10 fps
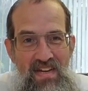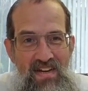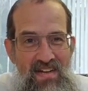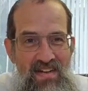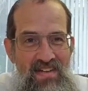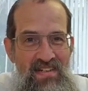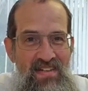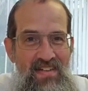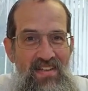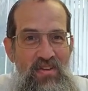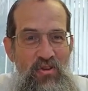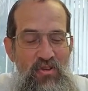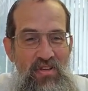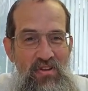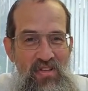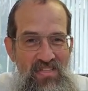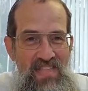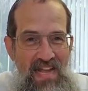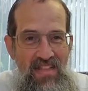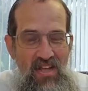It is
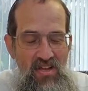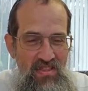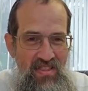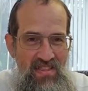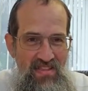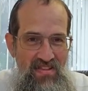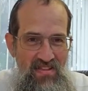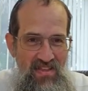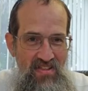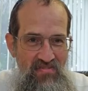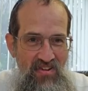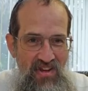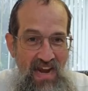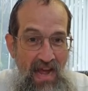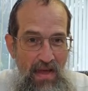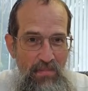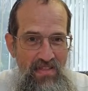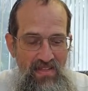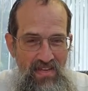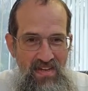not it's very common
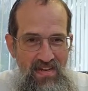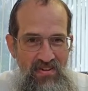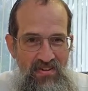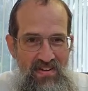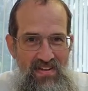to hear